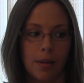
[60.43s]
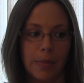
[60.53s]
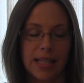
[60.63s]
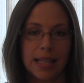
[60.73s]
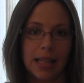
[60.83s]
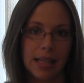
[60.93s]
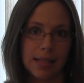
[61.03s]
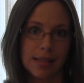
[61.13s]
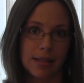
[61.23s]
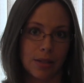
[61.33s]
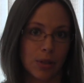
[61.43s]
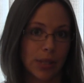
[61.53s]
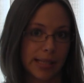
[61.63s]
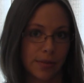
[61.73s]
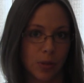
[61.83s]
basically a
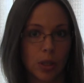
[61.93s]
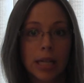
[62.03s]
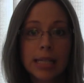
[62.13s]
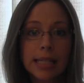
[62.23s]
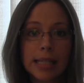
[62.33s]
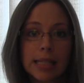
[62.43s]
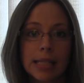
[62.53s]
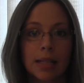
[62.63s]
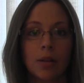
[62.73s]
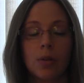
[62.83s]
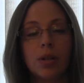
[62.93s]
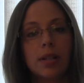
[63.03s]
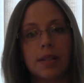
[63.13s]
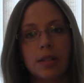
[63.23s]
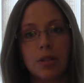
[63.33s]
deciduous forest, or a
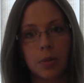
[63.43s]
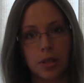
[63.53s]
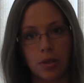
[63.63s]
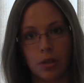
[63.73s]
deciduous